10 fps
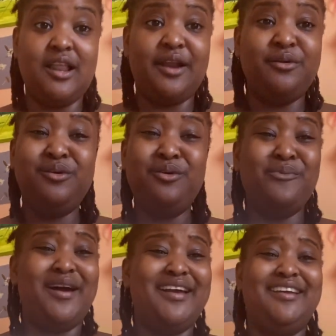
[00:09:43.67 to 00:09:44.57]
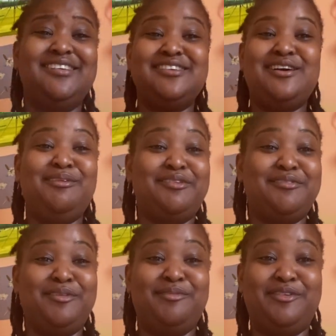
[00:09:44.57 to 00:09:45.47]
I don't know why that's a comfort
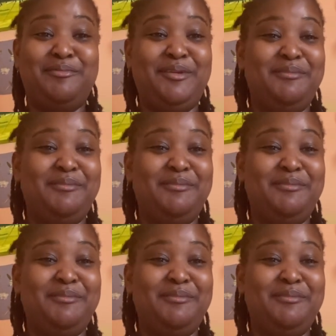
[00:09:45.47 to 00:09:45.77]
film for me.